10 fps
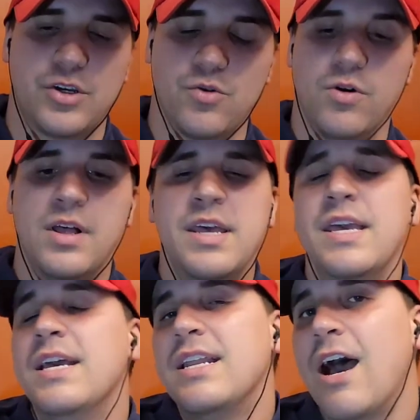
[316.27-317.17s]
cool.
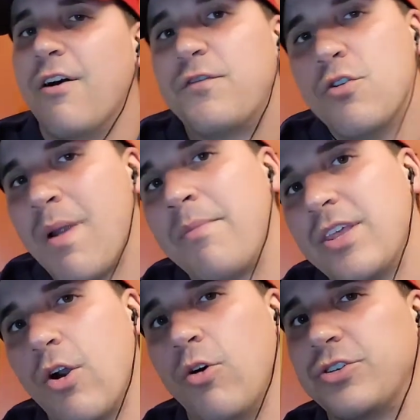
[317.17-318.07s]
Now, if you remember
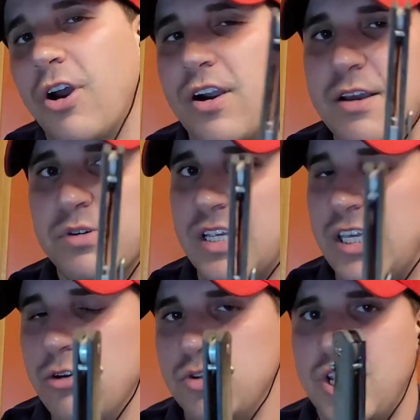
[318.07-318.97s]
the Old Guard, it was a
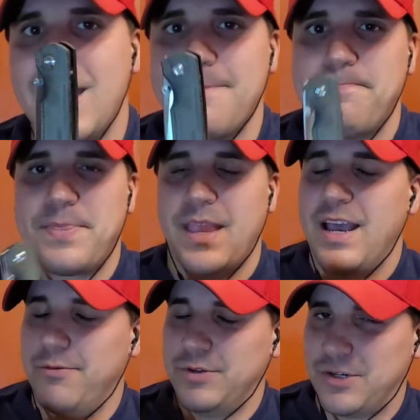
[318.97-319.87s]
huge hit.
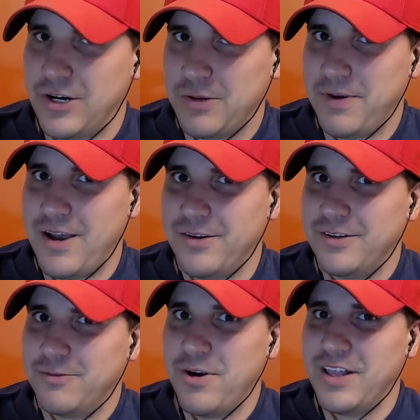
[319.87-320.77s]
We talked about
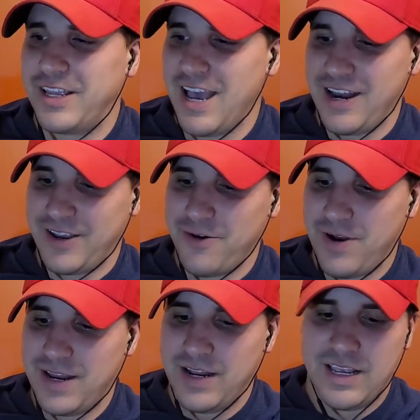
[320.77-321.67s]
Ray Laconico,
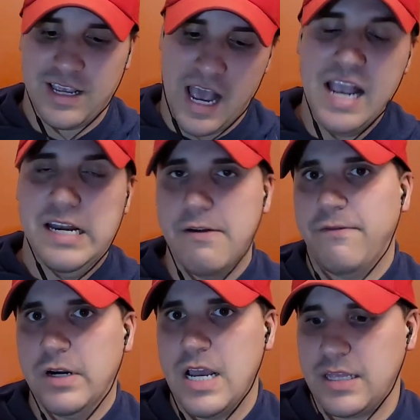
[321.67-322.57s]
right? Kind of
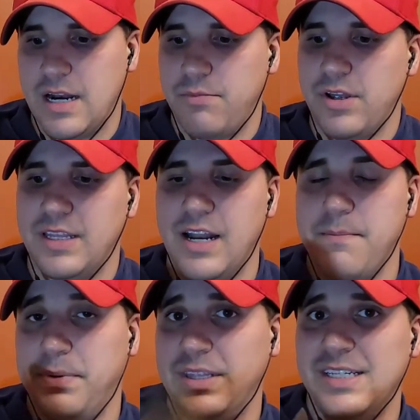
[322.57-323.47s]
forgot that I brought that up,
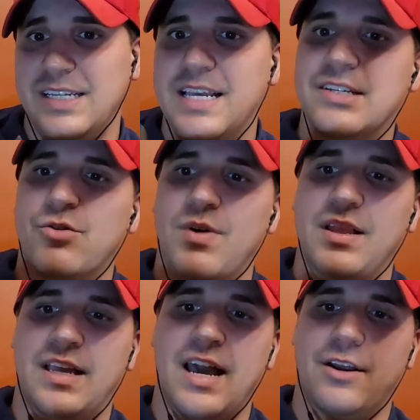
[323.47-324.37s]
but this is a Ray
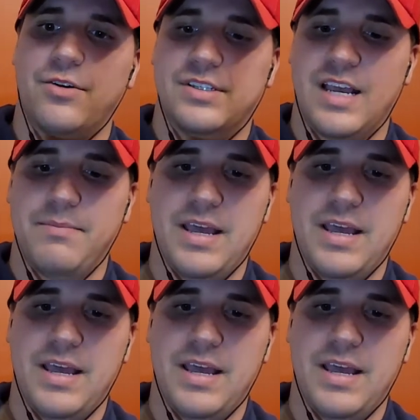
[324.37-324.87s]
Laconico designed by